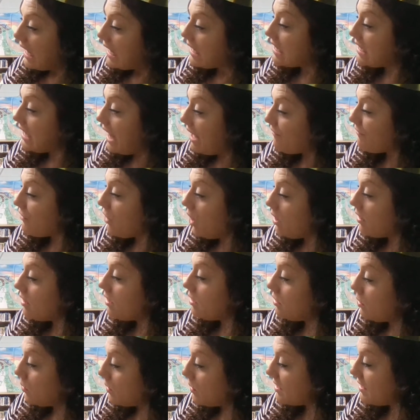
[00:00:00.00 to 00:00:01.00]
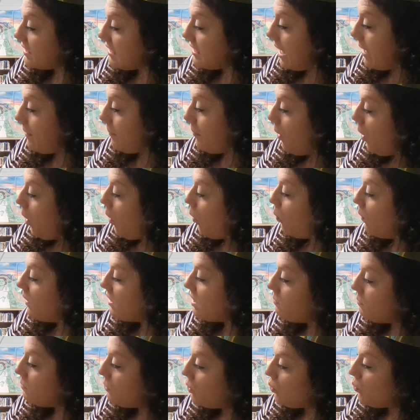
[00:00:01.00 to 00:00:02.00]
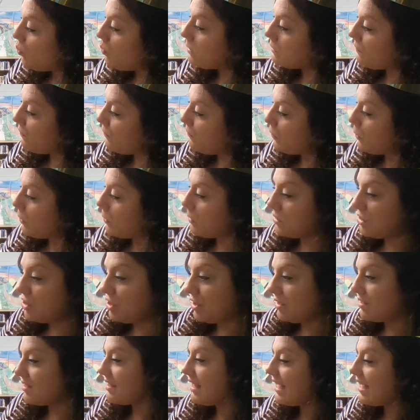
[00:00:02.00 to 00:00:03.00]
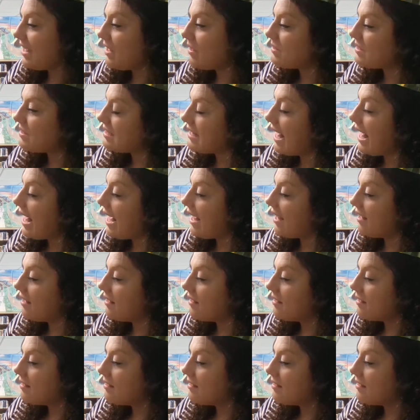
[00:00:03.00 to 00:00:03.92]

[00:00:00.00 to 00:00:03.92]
left on the doorstep when the moon was full, just like you said.